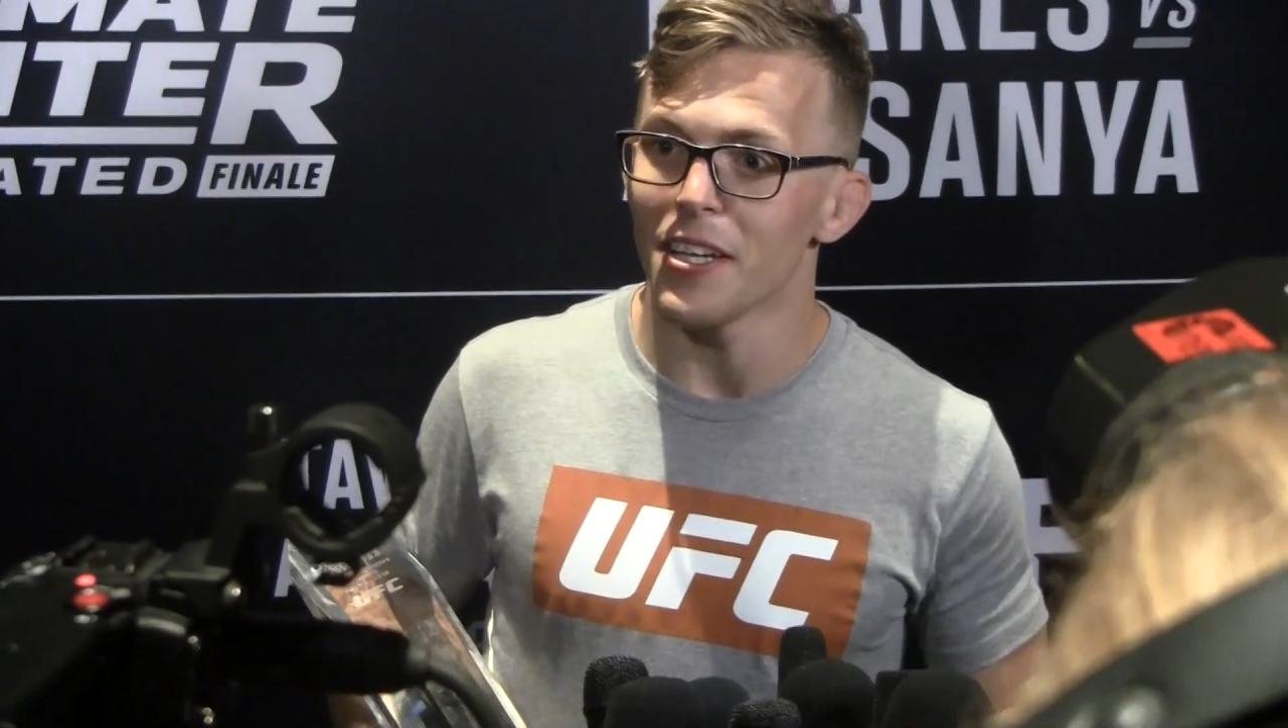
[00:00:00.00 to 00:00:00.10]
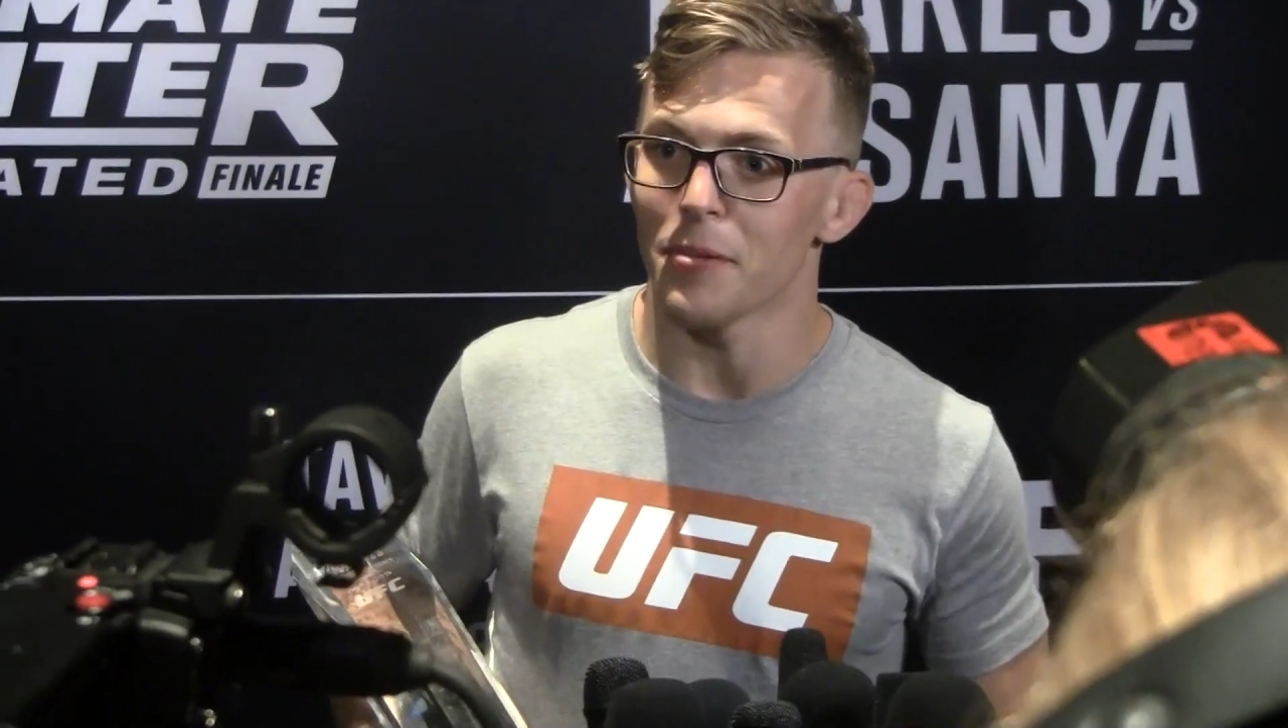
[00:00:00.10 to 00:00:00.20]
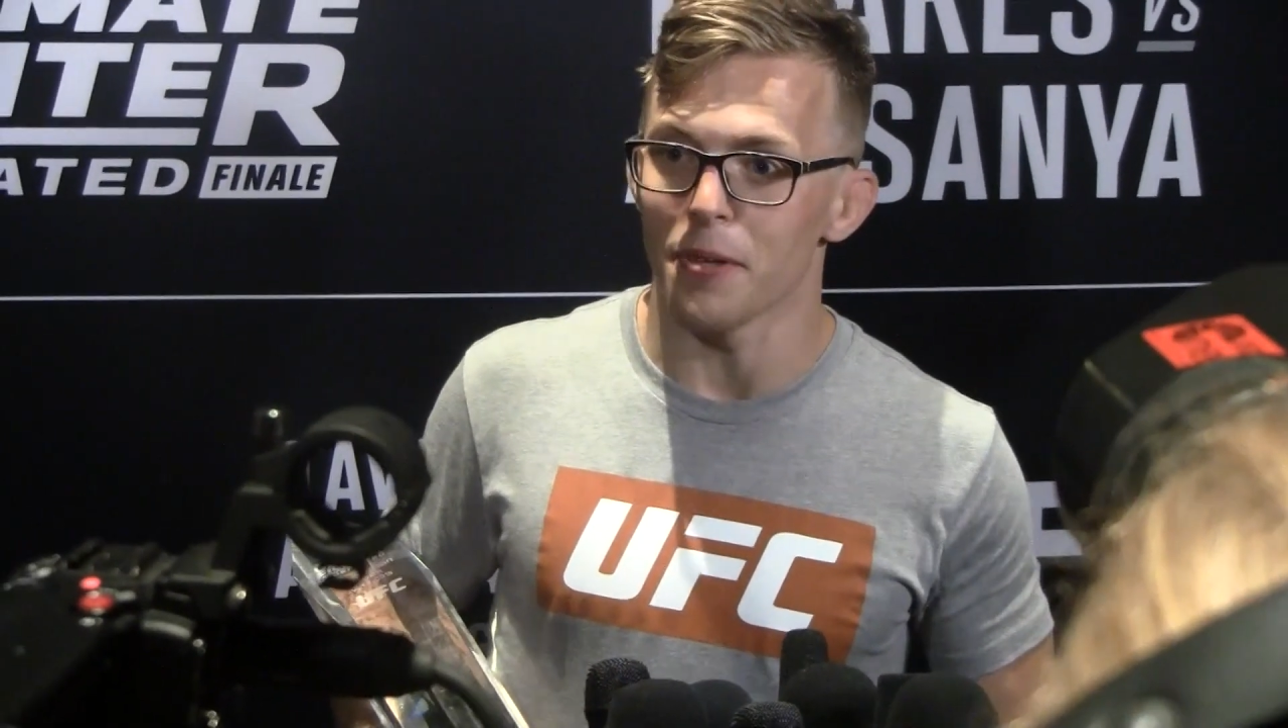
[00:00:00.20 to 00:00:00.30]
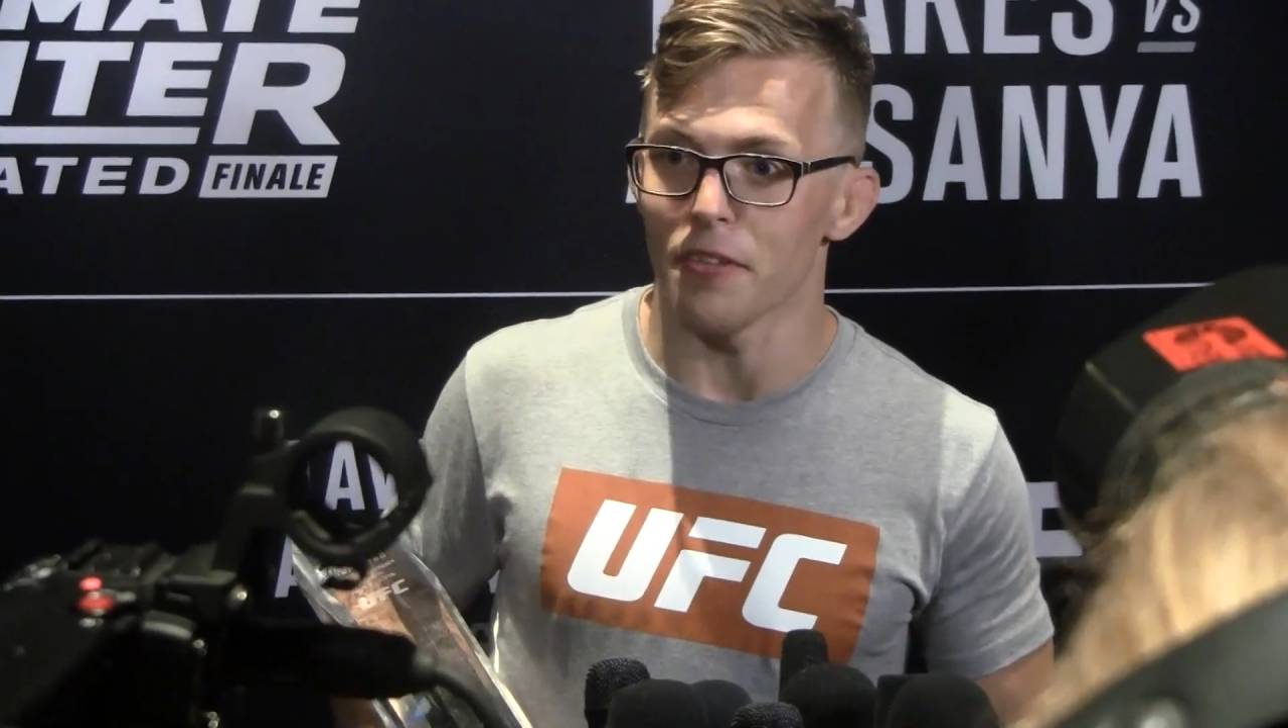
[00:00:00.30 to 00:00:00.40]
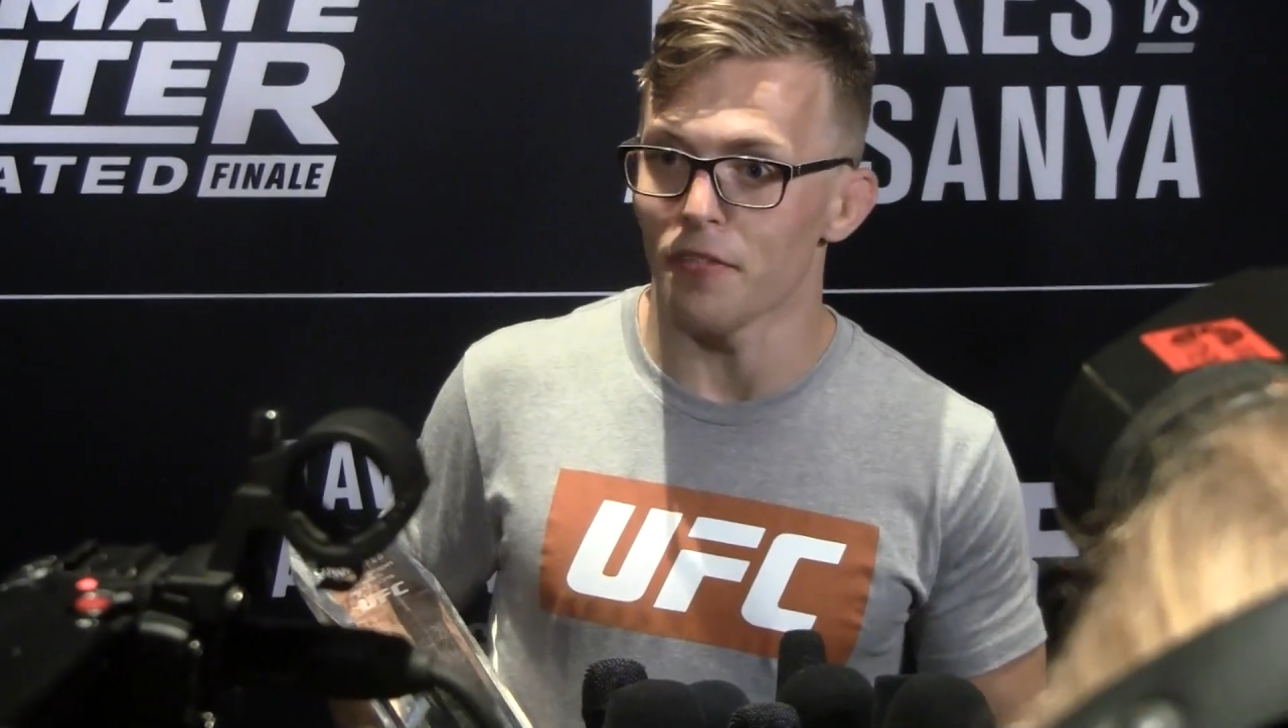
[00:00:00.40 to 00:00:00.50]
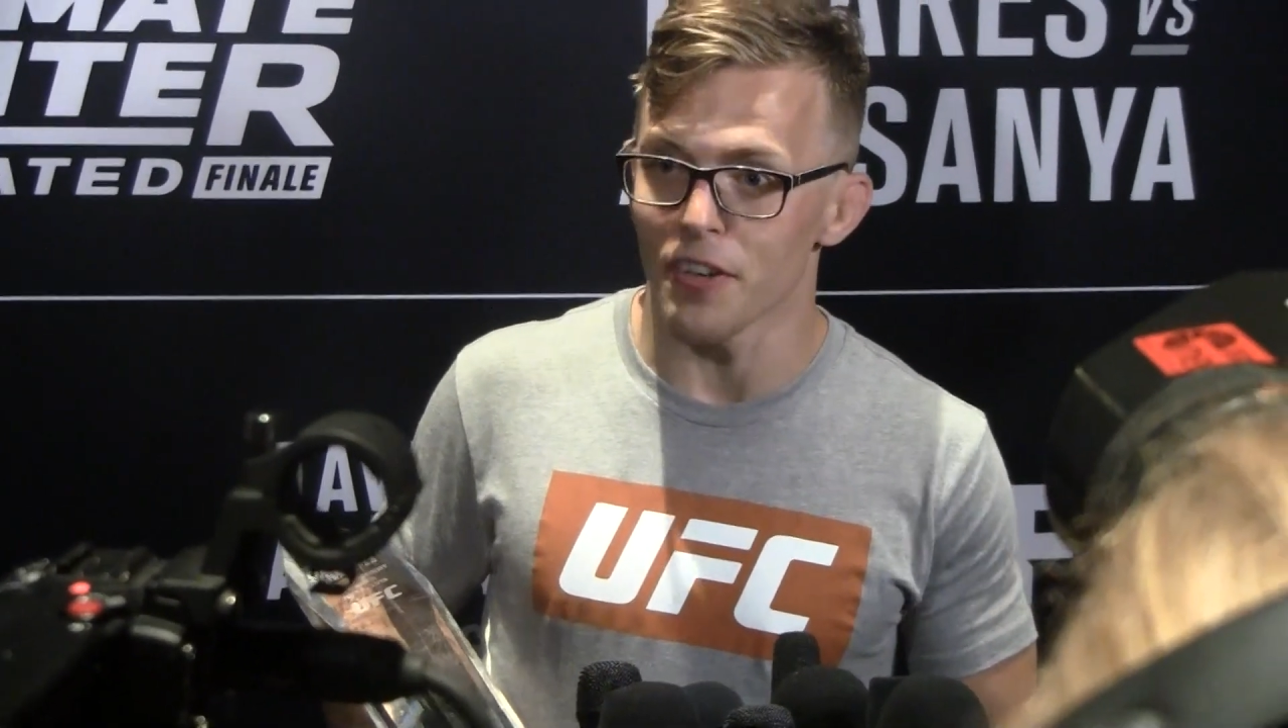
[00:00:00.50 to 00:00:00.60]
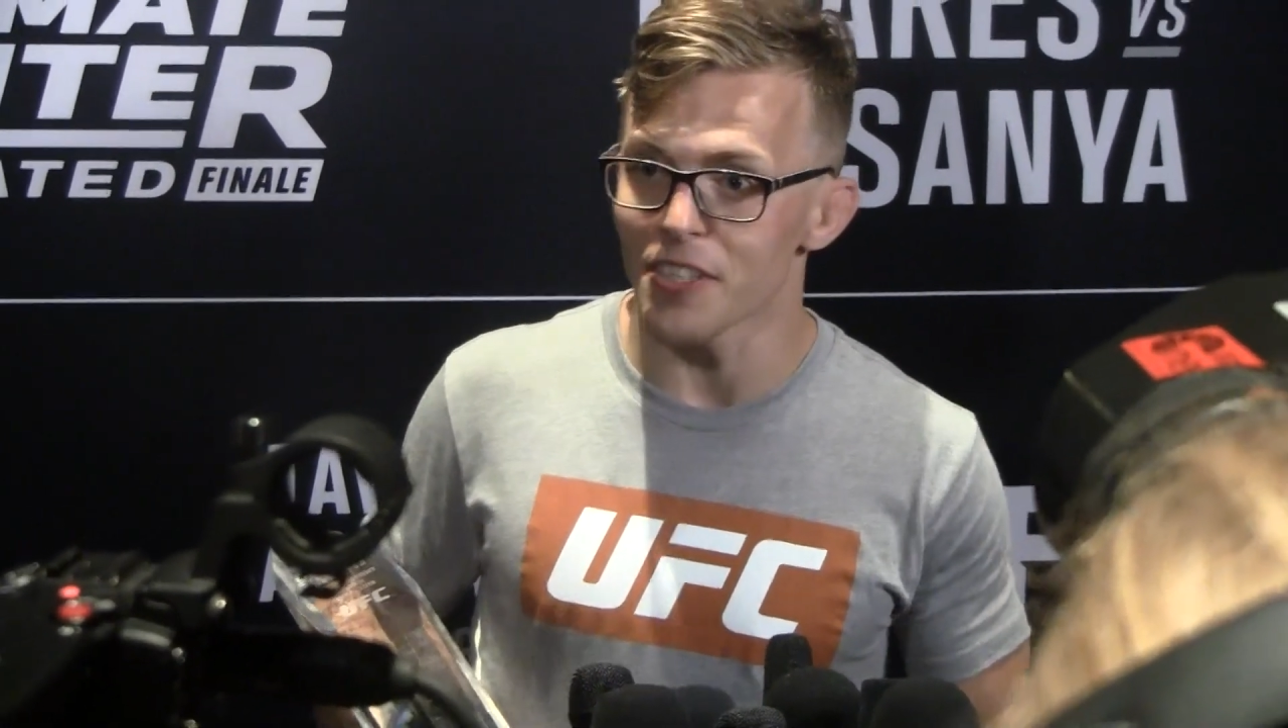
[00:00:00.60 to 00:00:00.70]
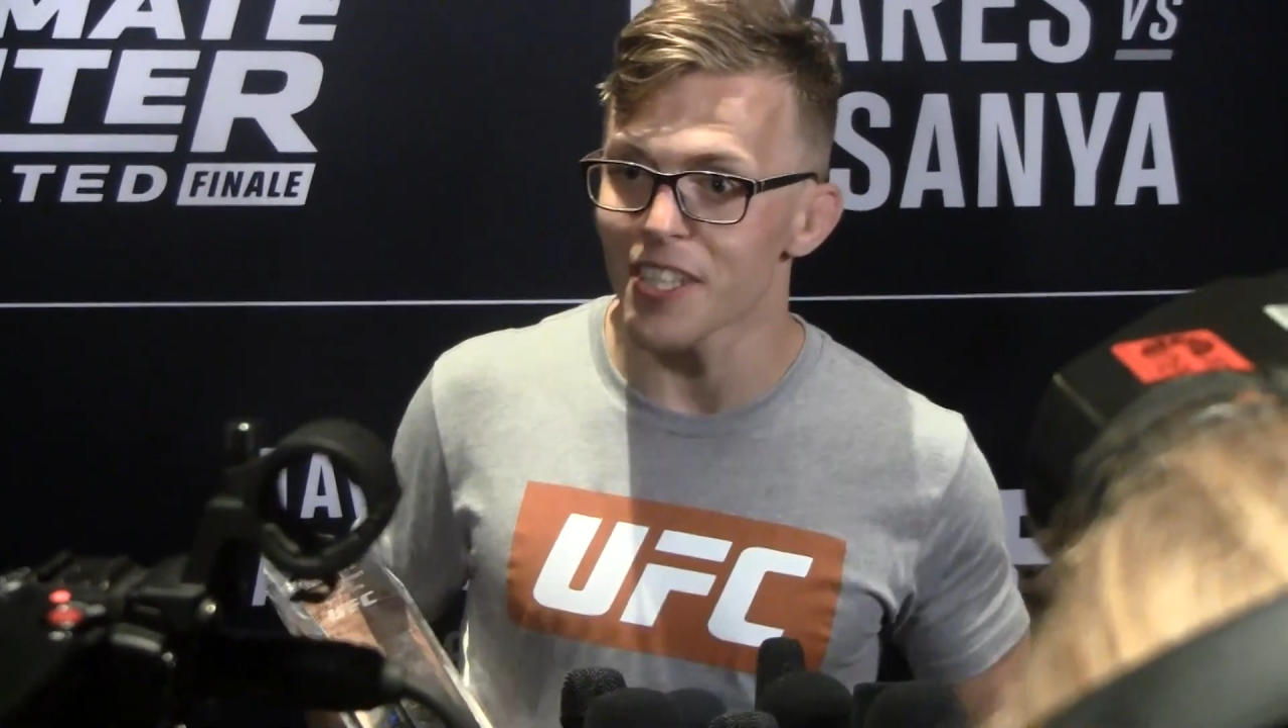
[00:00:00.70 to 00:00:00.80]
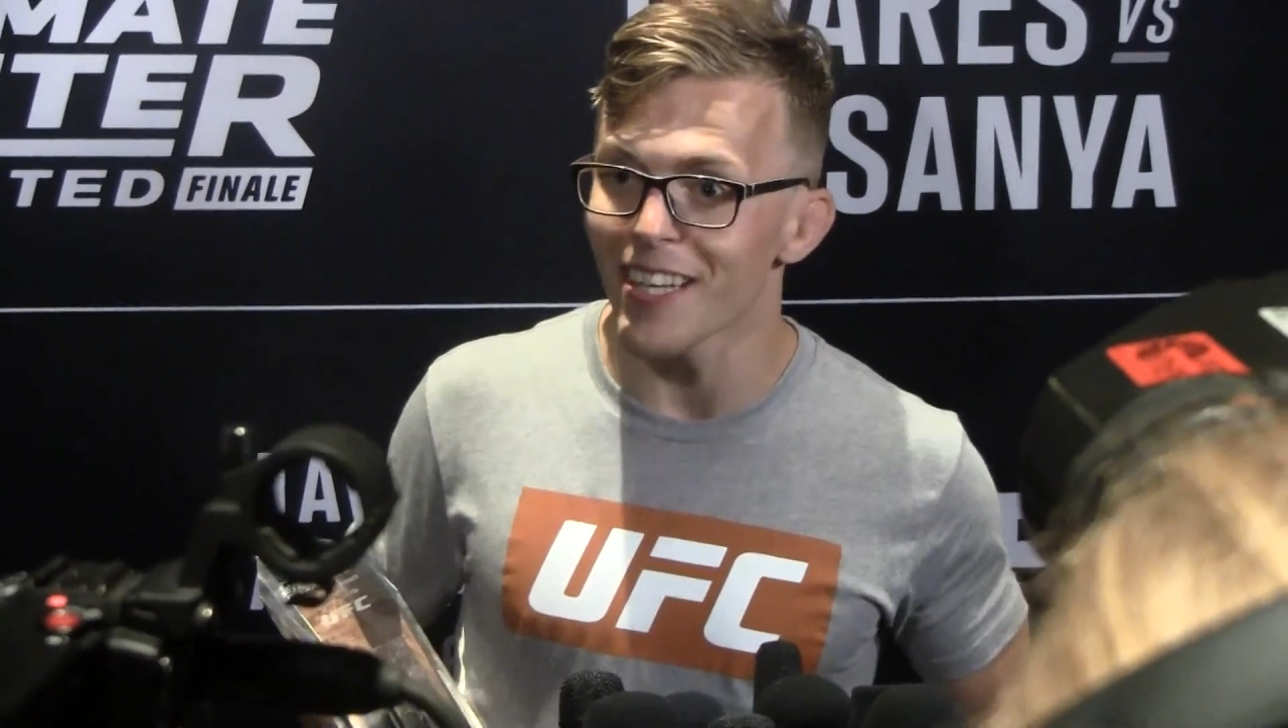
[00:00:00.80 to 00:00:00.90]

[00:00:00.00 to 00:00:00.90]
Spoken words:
to be the first